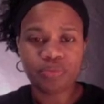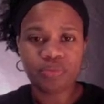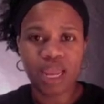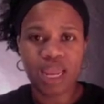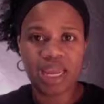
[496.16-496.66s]

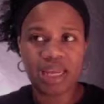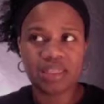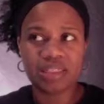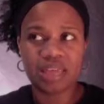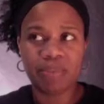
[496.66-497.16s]

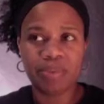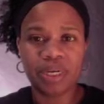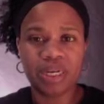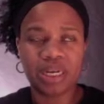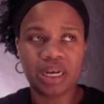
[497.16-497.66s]
And I put
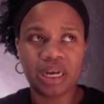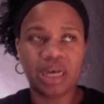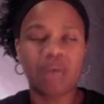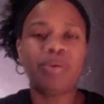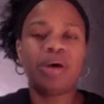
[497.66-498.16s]
it
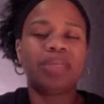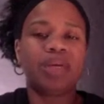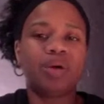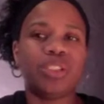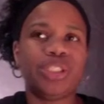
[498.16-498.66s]
public
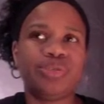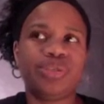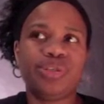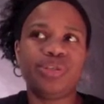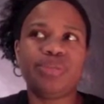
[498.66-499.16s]
on
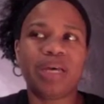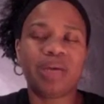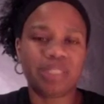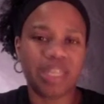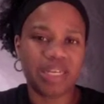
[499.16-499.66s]
YouTube a
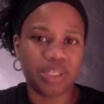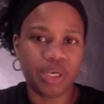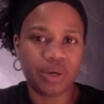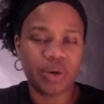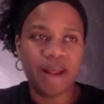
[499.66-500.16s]
couple days
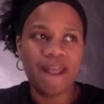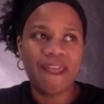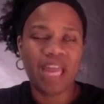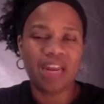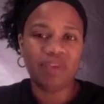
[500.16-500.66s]
ago.
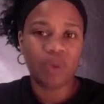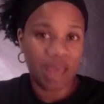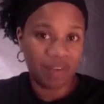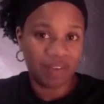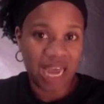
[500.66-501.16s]
And if you
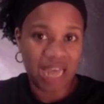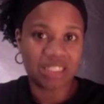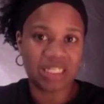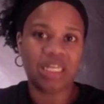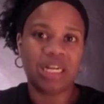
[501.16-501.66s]
have not
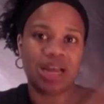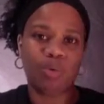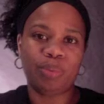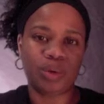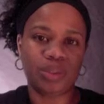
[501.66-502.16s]
seen it, I will
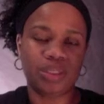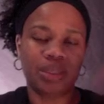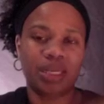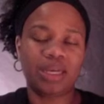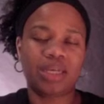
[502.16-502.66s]
post the
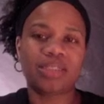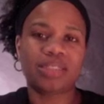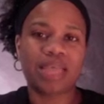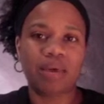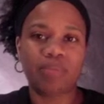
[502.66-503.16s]
link
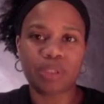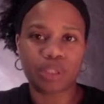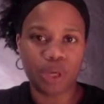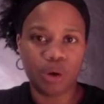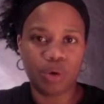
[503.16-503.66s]
down
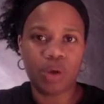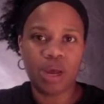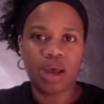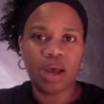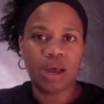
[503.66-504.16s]
below.
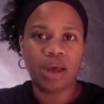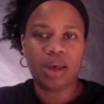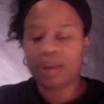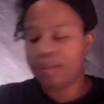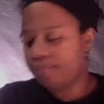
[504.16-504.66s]

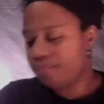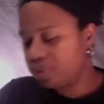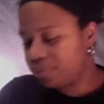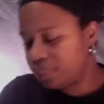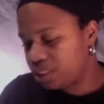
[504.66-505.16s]

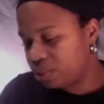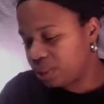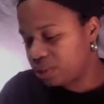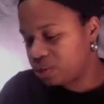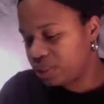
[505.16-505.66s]
Let me see, what
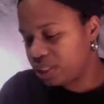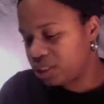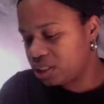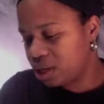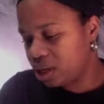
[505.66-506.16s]
else do I need to
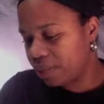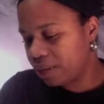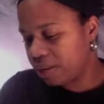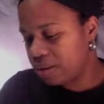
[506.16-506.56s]
talk about?